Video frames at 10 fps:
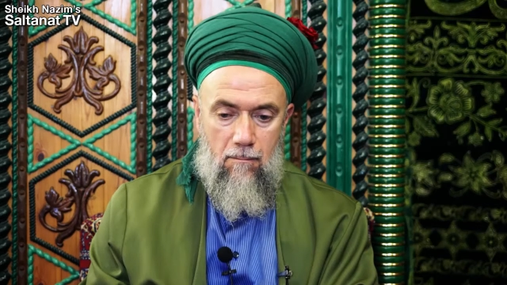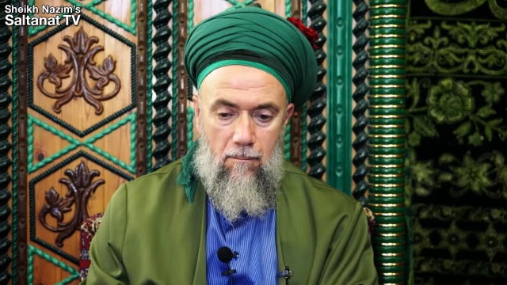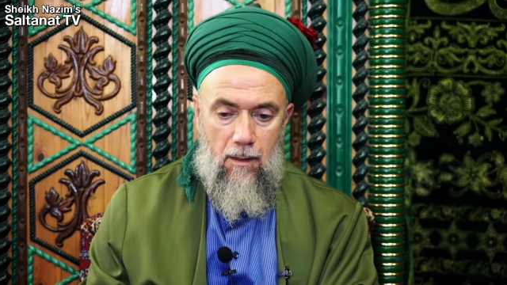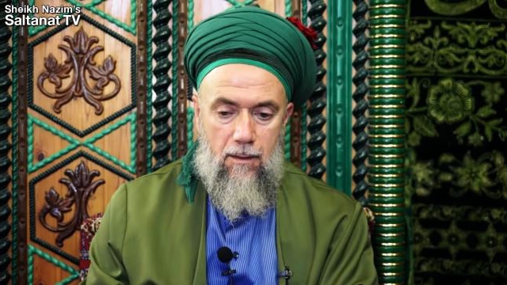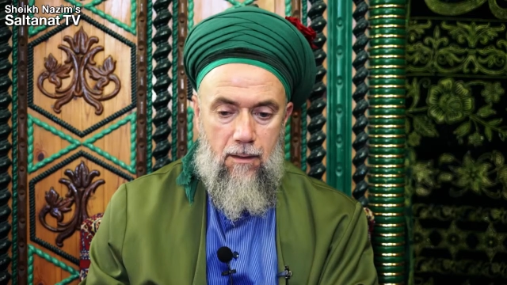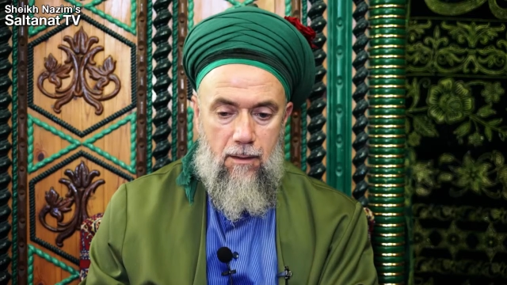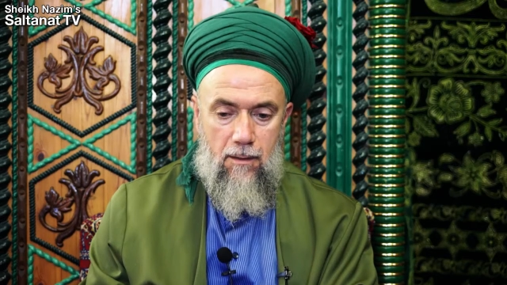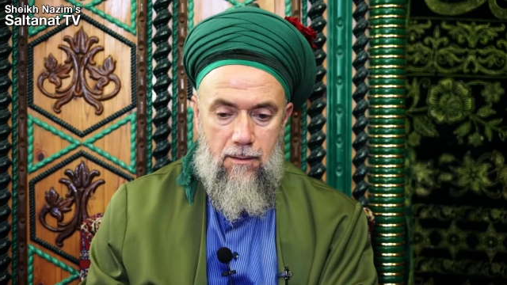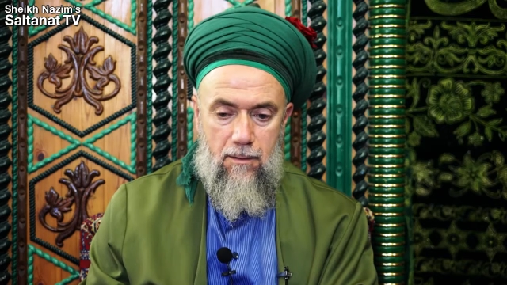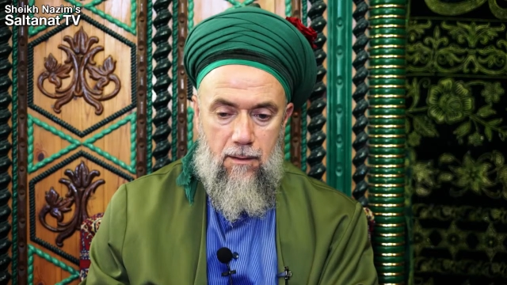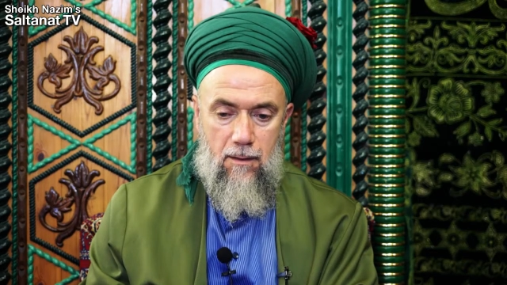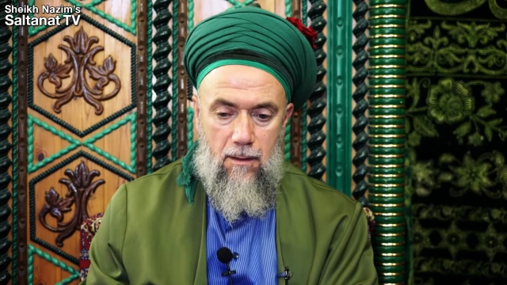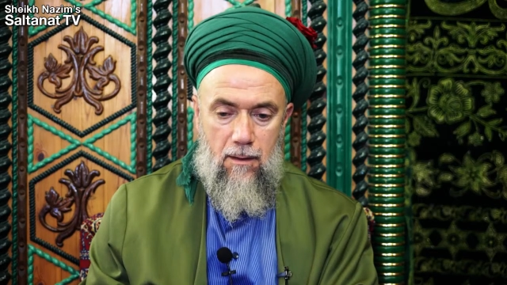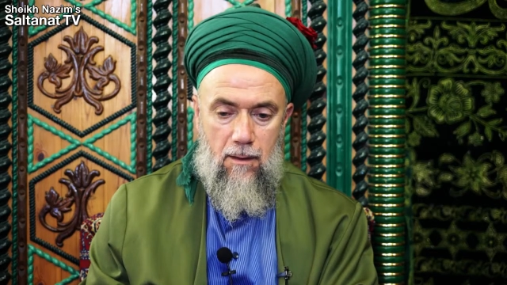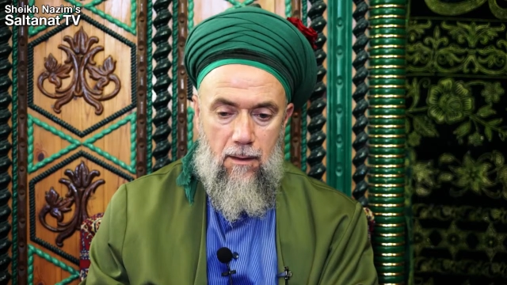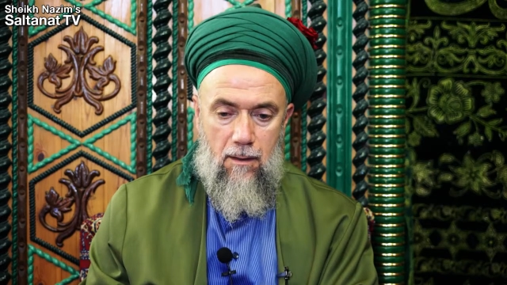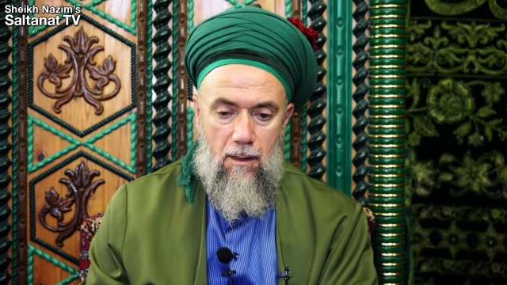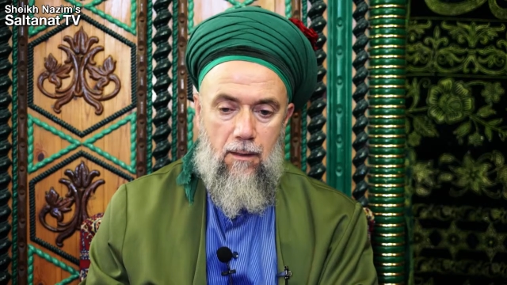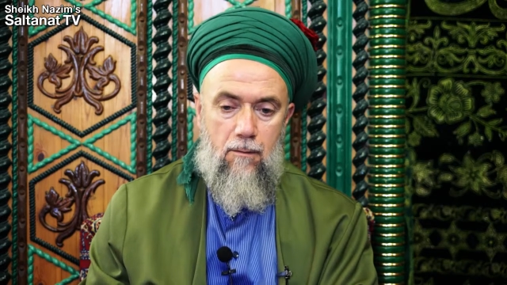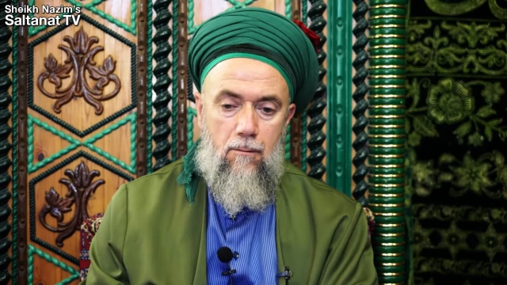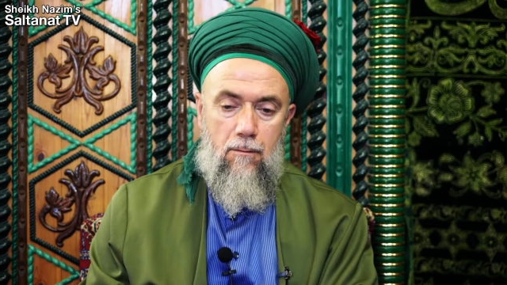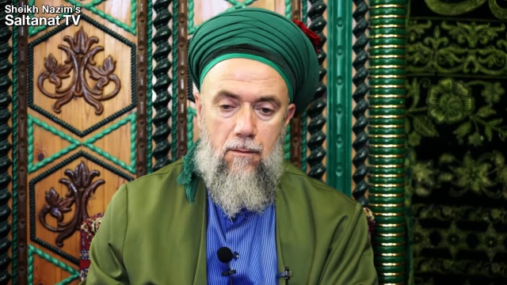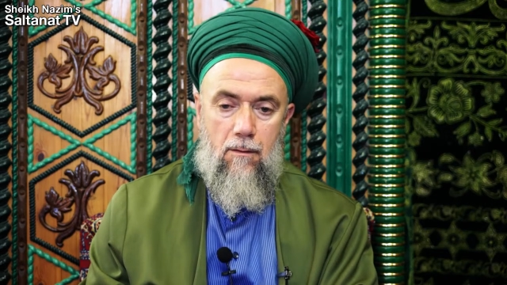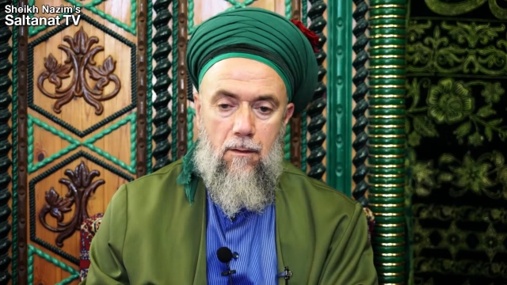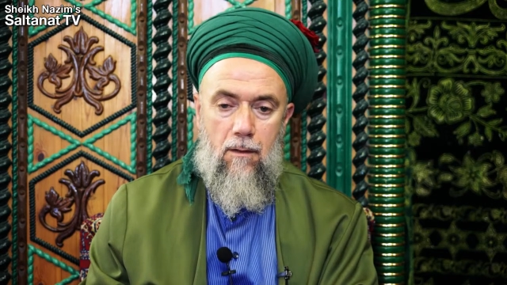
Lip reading: But it is not good.